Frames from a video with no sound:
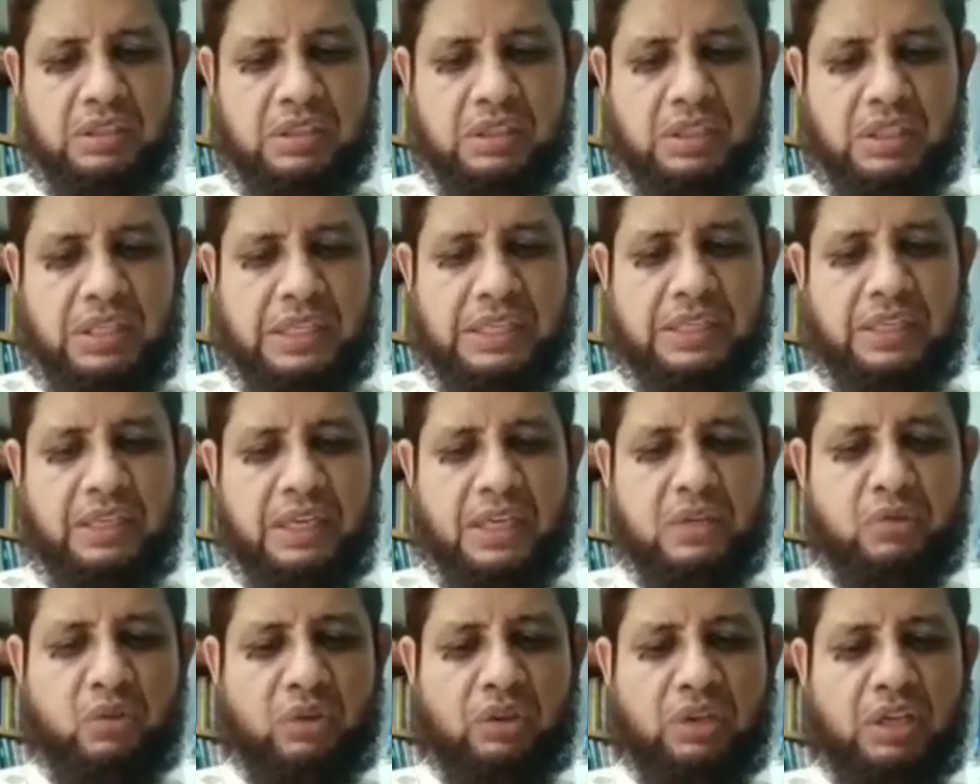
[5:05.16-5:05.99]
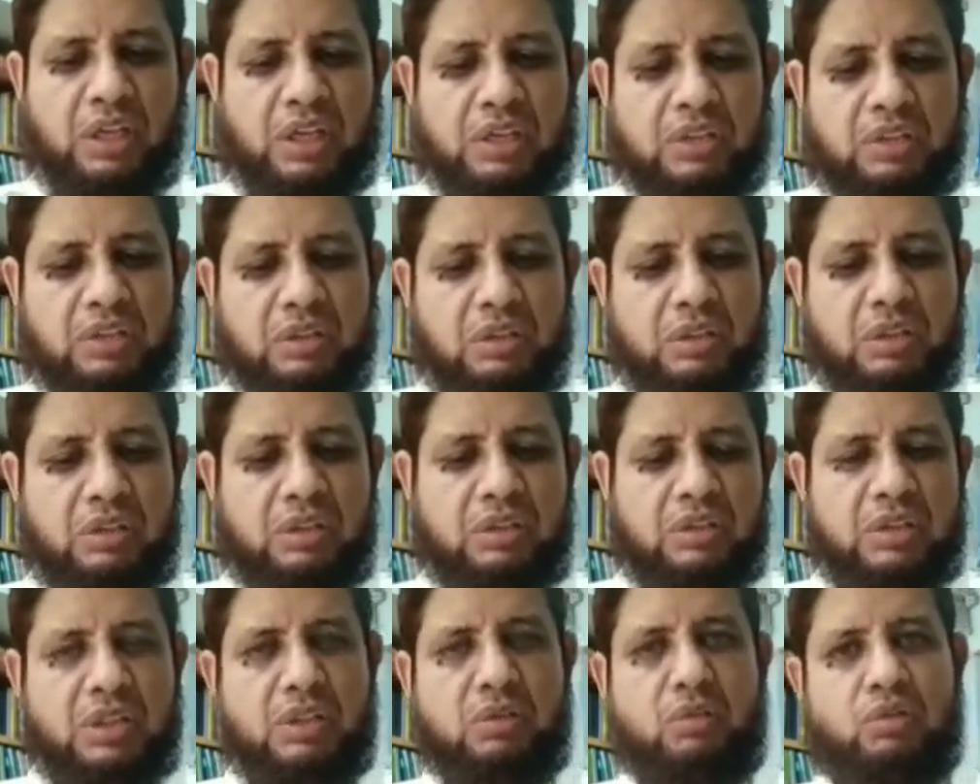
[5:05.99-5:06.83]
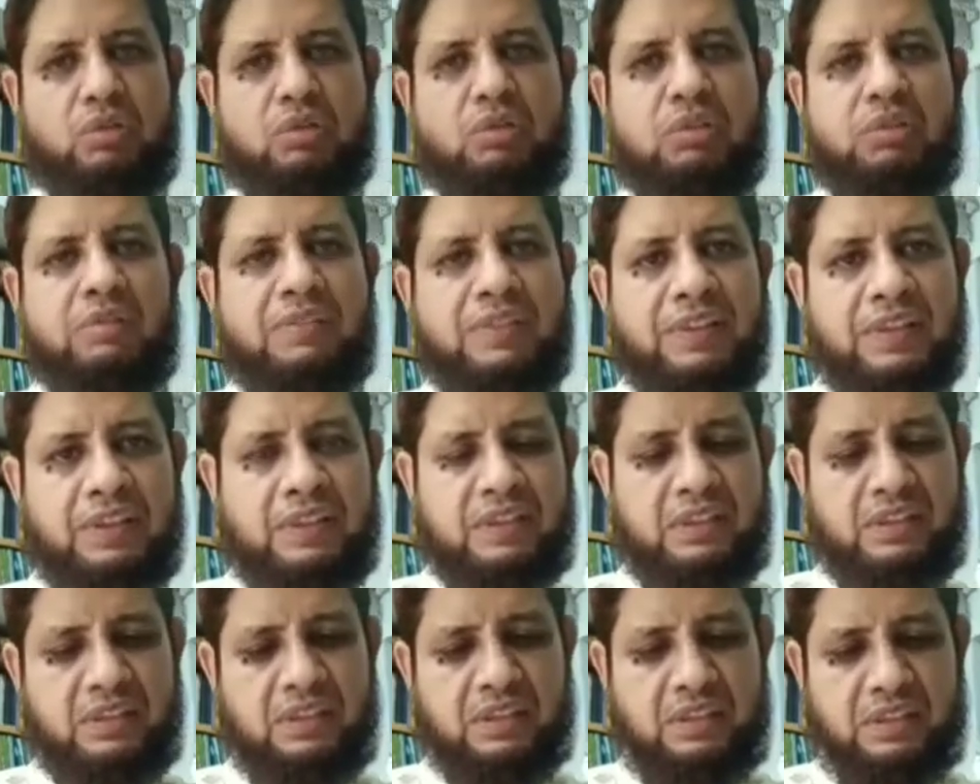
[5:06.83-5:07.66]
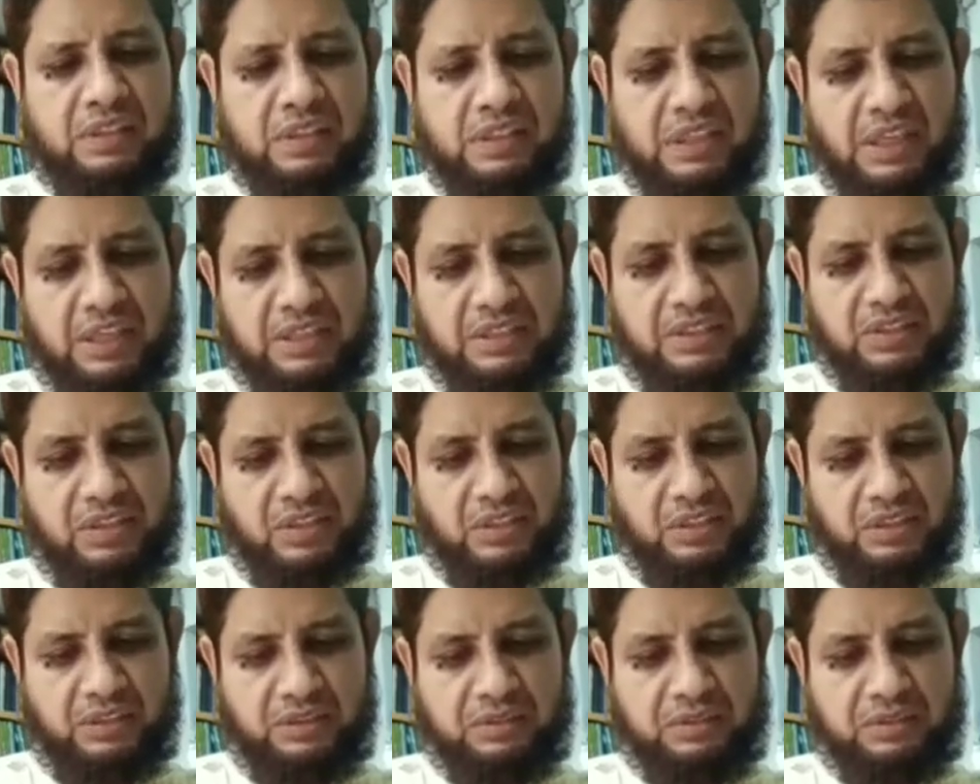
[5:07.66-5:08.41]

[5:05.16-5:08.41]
in education due to COVID-19.